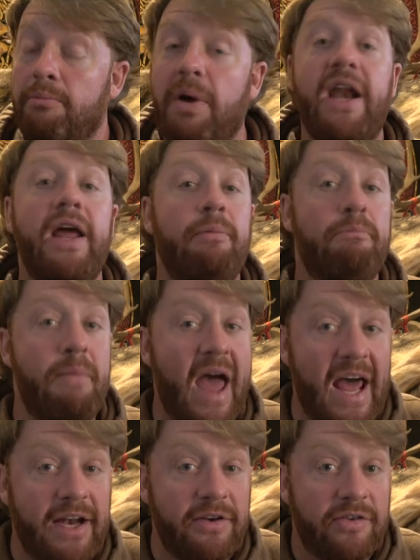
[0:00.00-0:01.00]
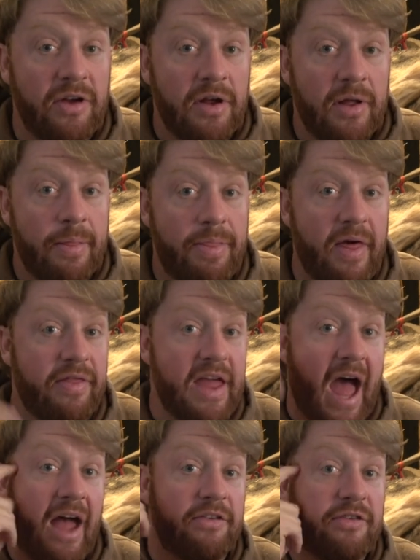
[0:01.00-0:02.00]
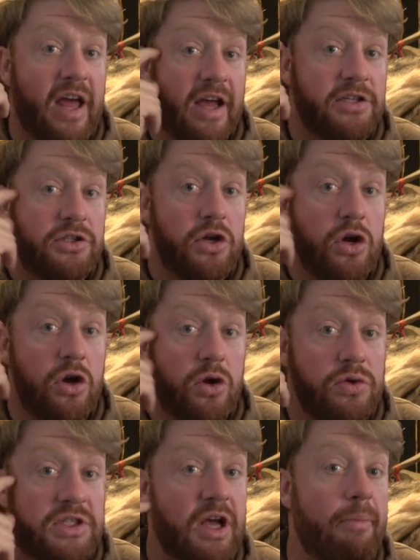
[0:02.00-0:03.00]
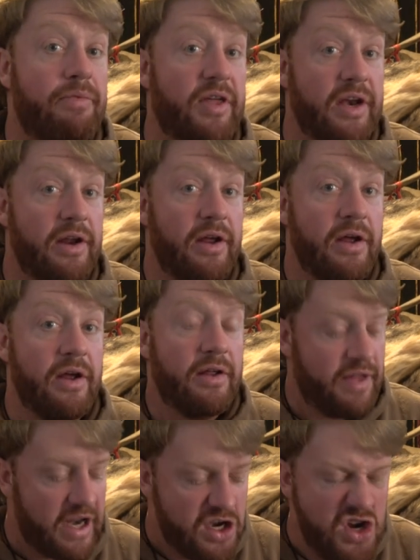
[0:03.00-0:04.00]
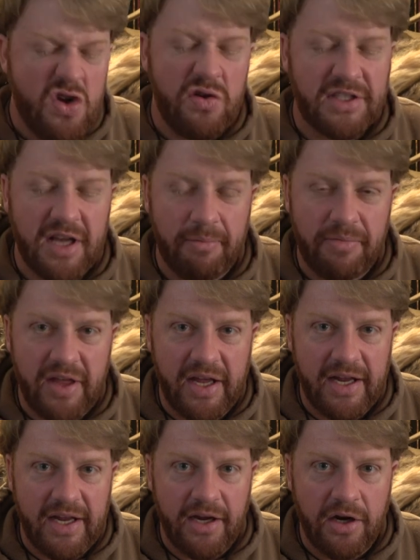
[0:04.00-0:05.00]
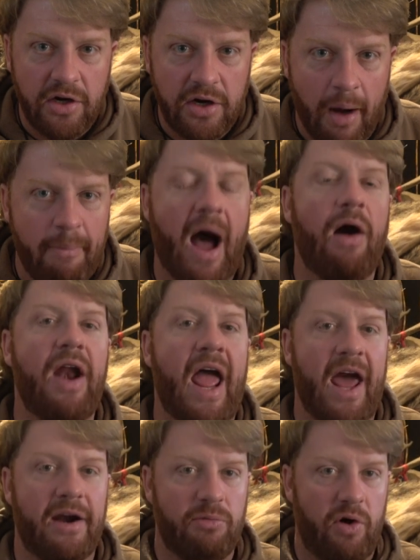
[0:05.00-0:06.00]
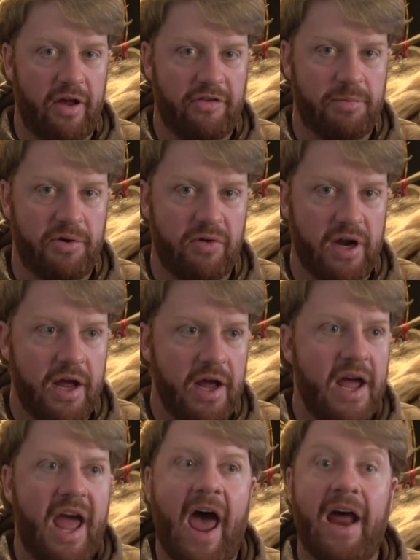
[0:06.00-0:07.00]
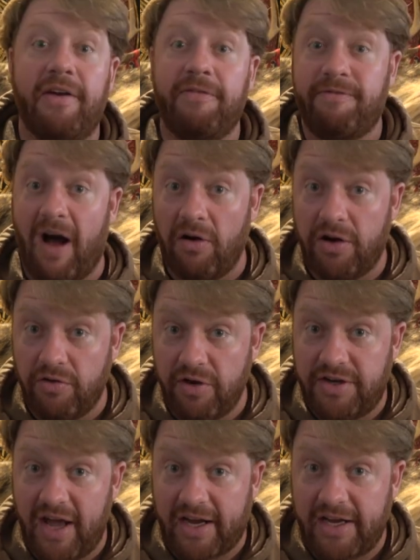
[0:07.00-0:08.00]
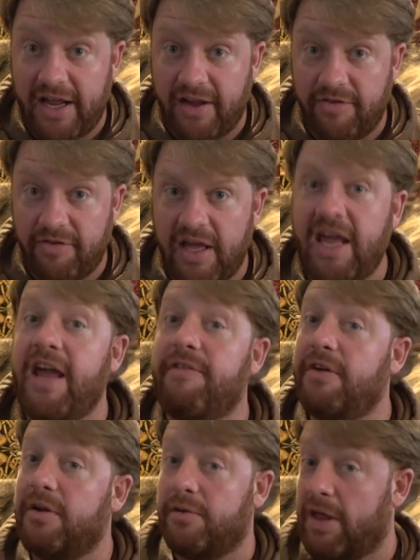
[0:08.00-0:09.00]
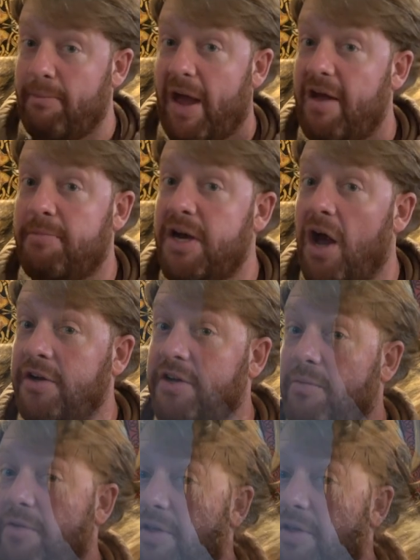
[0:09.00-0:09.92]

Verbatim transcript: but it meant that the Aztecs knew something. They knew something about animal husbandry and falconry techniques. Even they may have been hunting